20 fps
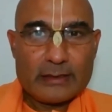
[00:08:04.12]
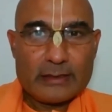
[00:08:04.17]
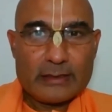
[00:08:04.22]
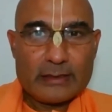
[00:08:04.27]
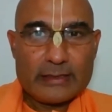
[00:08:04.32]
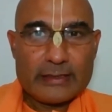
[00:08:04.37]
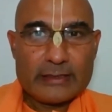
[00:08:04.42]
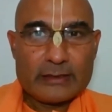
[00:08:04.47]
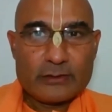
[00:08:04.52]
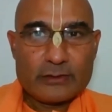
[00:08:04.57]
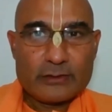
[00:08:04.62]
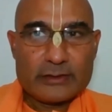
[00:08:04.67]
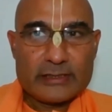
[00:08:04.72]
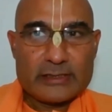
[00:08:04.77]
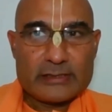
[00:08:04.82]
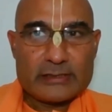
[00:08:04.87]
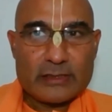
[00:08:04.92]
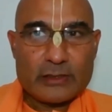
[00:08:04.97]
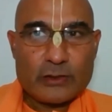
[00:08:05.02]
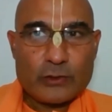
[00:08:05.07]
I know
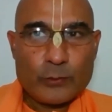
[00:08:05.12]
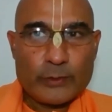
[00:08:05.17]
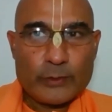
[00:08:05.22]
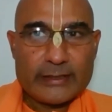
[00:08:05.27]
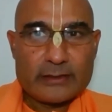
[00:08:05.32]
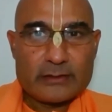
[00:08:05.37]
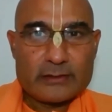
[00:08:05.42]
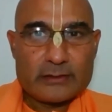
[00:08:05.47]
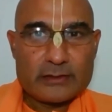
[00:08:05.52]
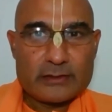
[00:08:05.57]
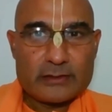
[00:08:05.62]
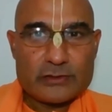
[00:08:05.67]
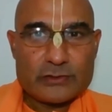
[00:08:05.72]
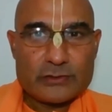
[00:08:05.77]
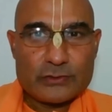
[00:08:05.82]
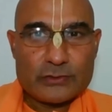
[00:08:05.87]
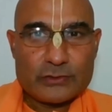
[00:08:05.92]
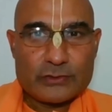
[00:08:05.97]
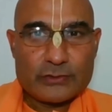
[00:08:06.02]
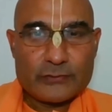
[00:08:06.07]
these are quite
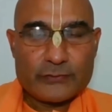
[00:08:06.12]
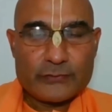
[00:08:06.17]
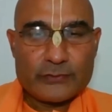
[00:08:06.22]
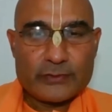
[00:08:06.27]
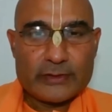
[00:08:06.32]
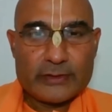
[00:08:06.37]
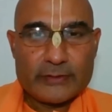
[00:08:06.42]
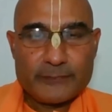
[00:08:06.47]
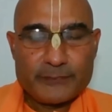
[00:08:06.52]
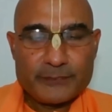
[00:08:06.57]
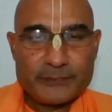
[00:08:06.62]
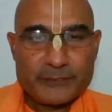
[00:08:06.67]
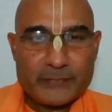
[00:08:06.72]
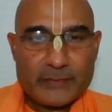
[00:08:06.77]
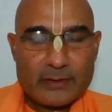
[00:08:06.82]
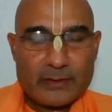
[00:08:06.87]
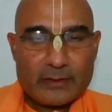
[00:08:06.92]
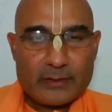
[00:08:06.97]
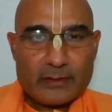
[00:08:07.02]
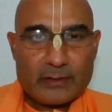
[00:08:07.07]
sort of,
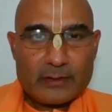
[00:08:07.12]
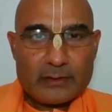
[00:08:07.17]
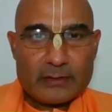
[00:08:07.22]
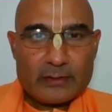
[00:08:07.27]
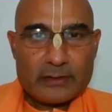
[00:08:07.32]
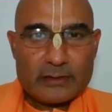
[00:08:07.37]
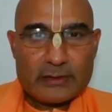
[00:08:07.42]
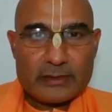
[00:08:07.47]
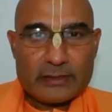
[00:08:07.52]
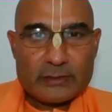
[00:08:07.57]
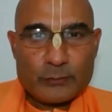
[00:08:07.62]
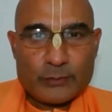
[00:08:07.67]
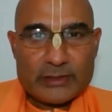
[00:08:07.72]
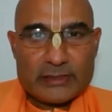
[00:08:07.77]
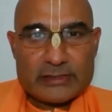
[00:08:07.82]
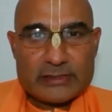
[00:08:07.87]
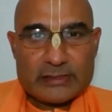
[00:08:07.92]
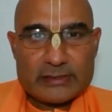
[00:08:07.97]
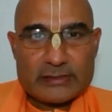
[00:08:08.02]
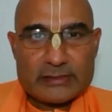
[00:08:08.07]
in one
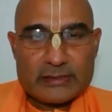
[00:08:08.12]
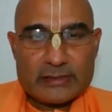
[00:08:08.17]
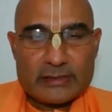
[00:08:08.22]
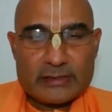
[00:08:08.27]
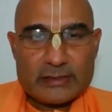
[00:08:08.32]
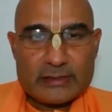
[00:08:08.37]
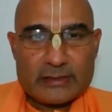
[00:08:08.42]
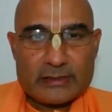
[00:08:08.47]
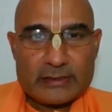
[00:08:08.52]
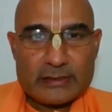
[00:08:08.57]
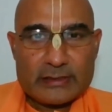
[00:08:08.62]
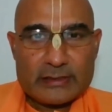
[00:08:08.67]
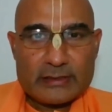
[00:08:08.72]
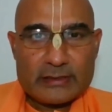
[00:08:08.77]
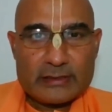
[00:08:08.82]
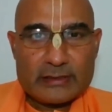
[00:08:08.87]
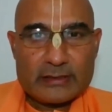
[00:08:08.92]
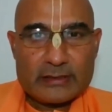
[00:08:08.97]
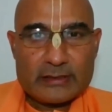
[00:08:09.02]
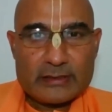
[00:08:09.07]
sense,
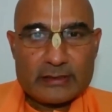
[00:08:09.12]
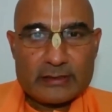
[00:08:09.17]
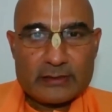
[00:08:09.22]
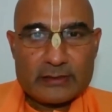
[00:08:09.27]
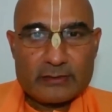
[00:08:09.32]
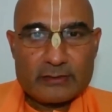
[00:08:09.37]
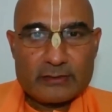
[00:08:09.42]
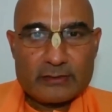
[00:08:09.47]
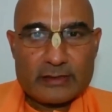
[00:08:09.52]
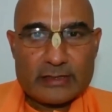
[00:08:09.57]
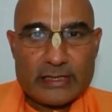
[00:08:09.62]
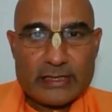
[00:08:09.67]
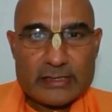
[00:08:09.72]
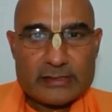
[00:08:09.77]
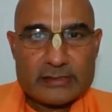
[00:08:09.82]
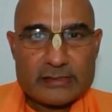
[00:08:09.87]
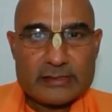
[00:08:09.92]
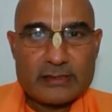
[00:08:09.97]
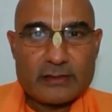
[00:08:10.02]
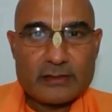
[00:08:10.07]

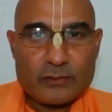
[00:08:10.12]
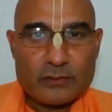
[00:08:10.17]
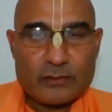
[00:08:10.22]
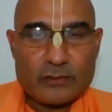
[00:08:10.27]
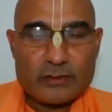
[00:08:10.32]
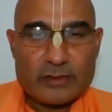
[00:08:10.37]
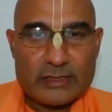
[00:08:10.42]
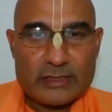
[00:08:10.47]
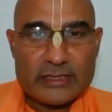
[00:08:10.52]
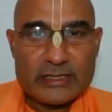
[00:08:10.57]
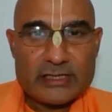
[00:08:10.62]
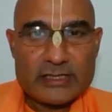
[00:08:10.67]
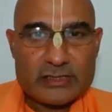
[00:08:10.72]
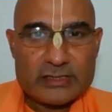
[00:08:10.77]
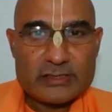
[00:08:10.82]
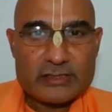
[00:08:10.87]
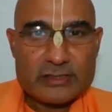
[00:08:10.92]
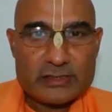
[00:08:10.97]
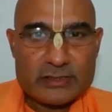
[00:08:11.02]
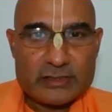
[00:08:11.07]
rasa or
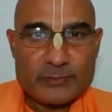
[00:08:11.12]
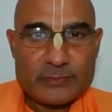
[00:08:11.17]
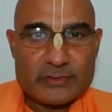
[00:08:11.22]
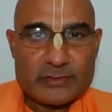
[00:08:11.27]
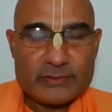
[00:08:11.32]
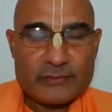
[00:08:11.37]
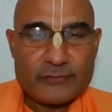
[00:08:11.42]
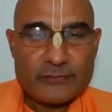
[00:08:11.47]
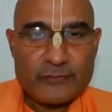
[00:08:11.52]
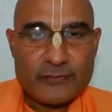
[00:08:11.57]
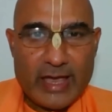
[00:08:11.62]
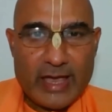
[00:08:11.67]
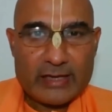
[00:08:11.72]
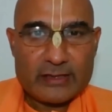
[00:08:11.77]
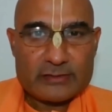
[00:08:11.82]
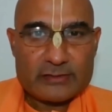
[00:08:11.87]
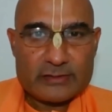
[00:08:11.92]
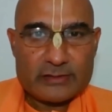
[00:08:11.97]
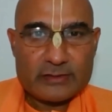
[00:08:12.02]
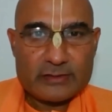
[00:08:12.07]
relationships,
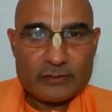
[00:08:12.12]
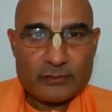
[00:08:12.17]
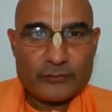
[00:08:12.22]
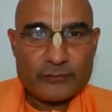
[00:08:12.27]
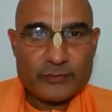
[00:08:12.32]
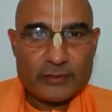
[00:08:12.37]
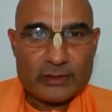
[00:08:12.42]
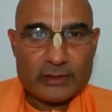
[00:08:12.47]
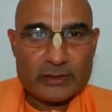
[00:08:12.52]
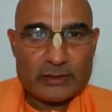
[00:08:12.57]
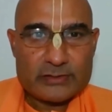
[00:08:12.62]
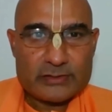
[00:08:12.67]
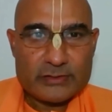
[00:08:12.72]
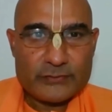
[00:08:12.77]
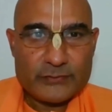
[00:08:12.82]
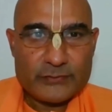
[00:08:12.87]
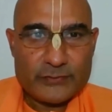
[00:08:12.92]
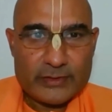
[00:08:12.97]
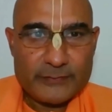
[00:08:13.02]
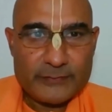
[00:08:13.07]
facts or
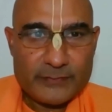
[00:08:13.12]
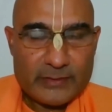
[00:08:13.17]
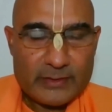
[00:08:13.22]
philosophy.